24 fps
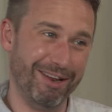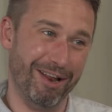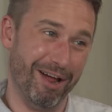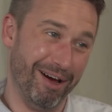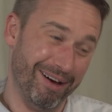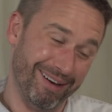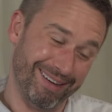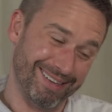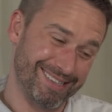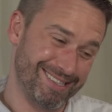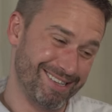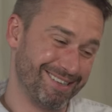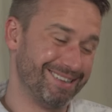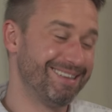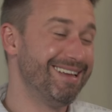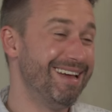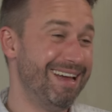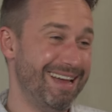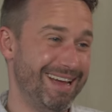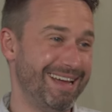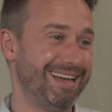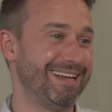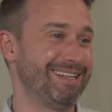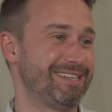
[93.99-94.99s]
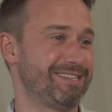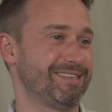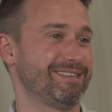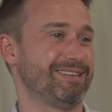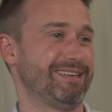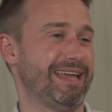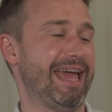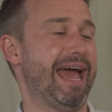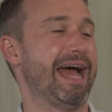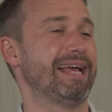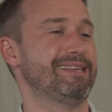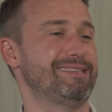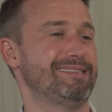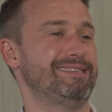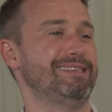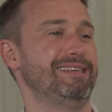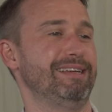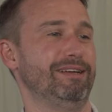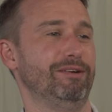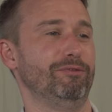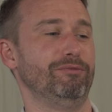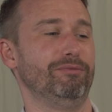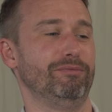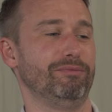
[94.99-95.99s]
you know, it's a
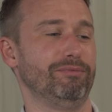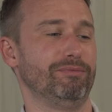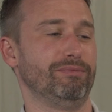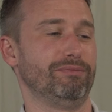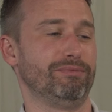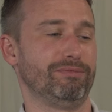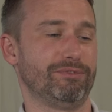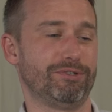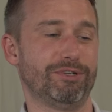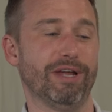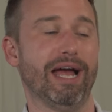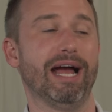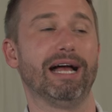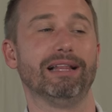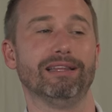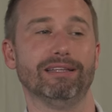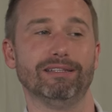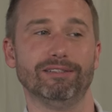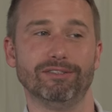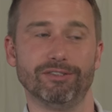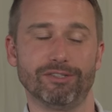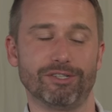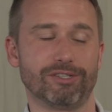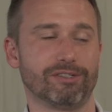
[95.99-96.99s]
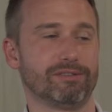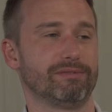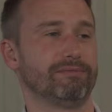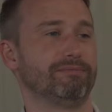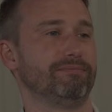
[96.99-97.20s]
casting challenge.